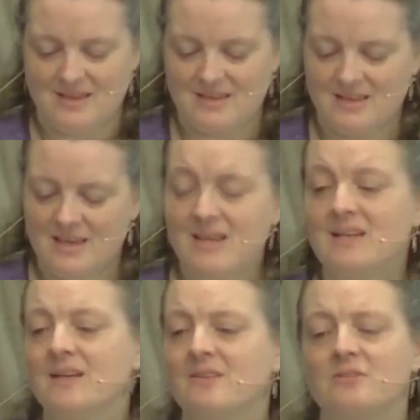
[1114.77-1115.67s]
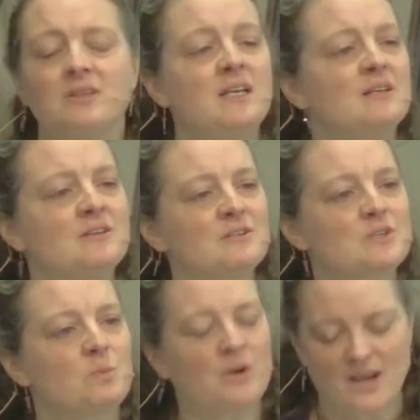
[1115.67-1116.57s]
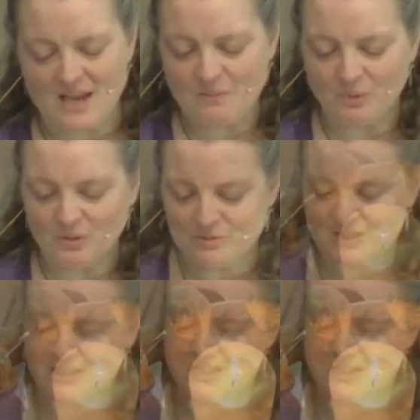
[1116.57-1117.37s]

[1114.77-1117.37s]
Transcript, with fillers: King and other leaders were able to